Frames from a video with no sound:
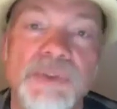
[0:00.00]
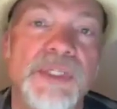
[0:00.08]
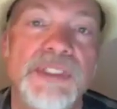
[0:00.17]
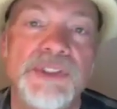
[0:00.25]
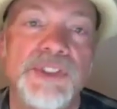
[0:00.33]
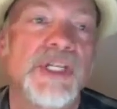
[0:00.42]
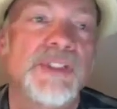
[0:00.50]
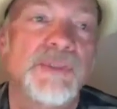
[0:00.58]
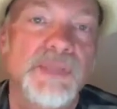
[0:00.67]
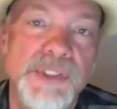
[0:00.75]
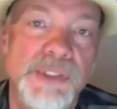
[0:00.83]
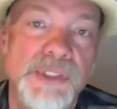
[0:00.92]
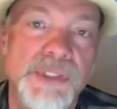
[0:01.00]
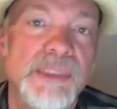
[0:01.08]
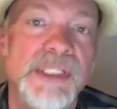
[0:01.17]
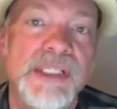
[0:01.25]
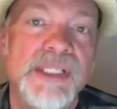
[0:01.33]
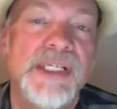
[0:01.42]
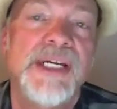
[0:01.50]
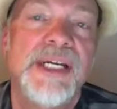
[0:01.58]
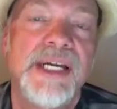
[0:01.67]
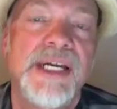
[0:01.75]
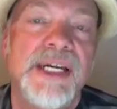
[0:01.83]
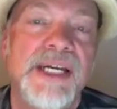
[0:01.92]
reading John Grisham.
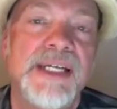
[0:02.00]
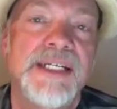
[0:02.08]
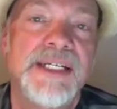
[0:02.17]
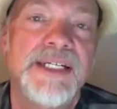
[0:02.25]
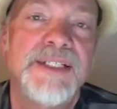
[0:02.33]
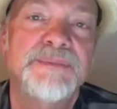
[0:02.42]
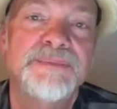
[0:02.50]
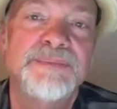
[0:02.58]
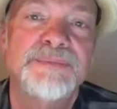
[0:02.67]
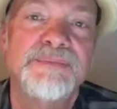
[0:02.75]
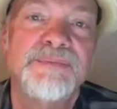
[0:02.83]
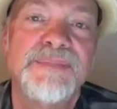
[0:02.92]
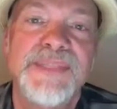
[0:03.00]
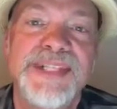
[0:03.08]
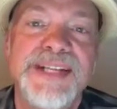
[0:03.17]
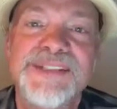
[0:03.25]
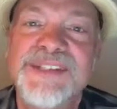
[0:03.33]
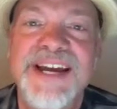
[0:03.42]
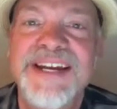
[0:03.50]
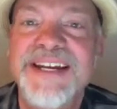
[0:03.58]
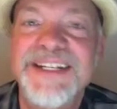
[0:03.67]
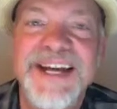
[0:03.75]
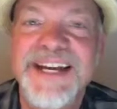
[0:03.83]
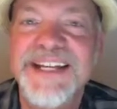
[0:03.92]
And that's
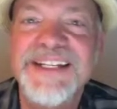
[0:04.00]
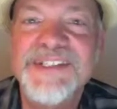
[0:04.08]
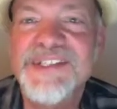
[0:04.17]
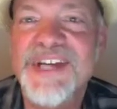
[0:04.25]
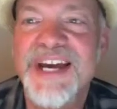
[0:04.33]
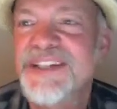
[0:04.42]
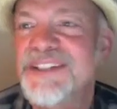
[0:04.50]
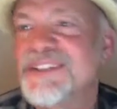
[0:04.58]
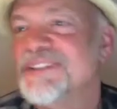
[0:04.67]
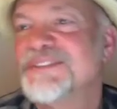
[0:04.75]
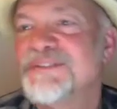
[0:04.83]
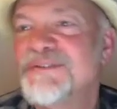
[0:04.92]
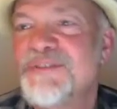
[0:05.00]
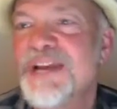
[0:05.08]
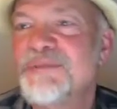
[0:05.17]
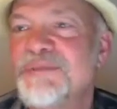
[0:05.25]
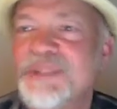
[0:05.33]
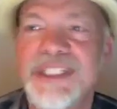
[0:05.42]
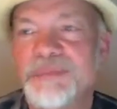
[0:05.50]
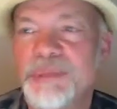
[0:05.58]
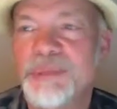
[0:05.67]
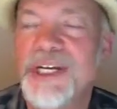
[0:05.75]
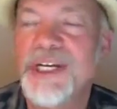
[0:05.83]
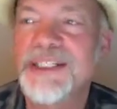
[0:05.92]
not any kind of insider family
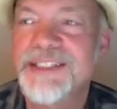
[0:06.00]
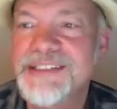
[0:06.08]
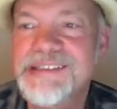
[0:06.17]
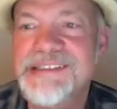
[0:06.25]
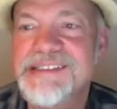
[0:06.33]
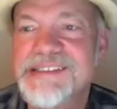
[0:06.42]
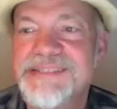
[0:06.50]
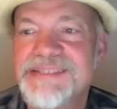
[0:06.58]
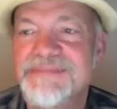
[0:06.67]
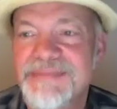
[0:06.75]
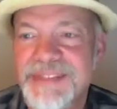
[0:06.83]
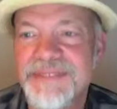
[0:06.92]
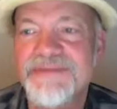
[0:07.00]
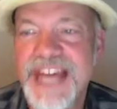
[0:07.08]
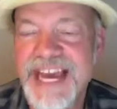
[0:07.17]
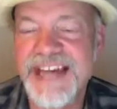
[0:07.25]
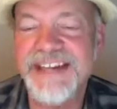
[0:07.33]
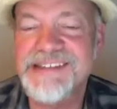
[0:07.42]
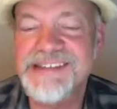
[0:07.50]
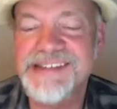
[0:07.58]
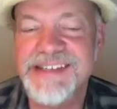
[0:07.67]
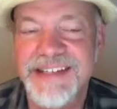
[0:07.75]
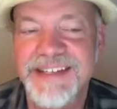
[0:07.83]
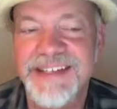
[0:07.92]
plug. That's just the facts.
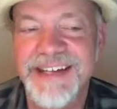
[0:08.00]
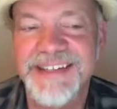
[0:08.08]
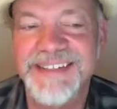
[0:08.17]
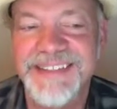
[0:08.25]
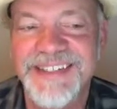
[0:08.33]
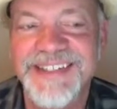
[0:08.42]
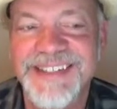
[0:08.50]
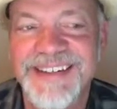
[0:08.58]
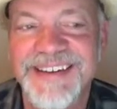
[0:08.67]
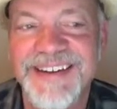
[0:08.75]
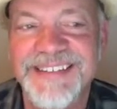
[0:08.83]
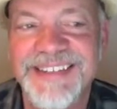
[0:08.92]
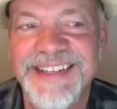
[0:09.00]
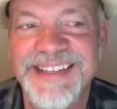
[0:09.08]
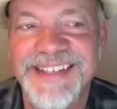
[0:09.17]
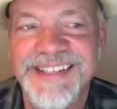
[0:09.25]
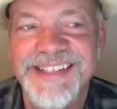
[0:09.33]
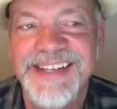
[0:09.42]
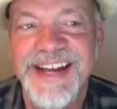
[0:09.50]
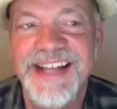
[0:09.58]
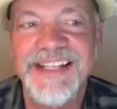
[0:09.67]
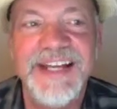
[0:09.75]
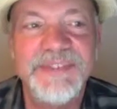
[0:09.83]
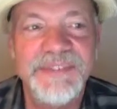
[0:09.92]
I
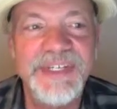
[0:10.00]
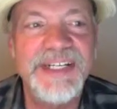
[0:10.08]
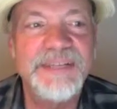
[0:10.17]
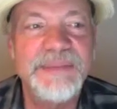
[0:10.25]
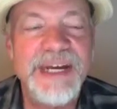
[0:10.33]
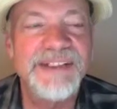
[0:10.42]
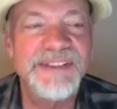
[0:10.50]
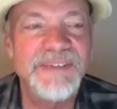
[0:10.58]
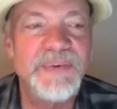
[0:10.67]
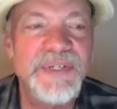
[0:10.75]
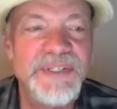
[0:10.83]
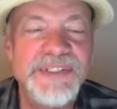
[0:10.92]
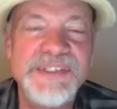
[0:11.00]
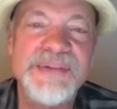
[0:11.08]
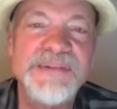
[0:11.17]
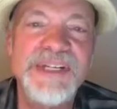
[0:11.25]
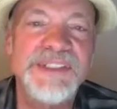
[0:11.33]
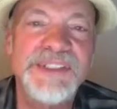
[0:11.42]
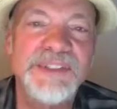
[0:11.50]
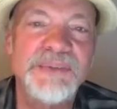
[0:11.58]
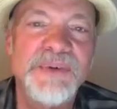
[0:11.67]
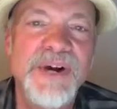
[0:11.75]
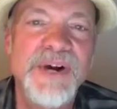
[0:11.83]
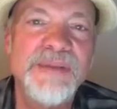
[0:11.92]
like reading about lawyers. I'm not sure
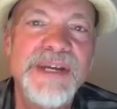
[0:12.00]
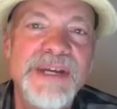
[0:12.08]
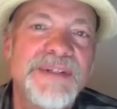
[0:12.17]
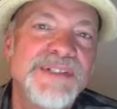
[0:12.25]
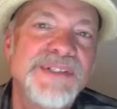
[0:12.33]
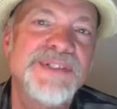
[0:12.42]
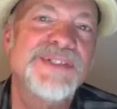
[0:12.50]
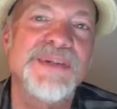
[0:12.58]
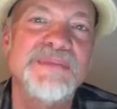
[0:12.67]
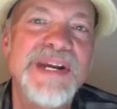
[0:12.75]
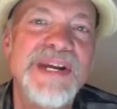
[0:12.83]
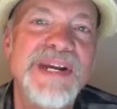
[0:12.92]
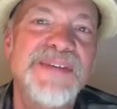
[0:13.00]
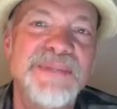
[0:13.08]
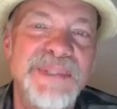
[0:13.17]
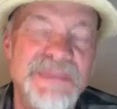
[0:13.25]
why. Maybe because there's so many of them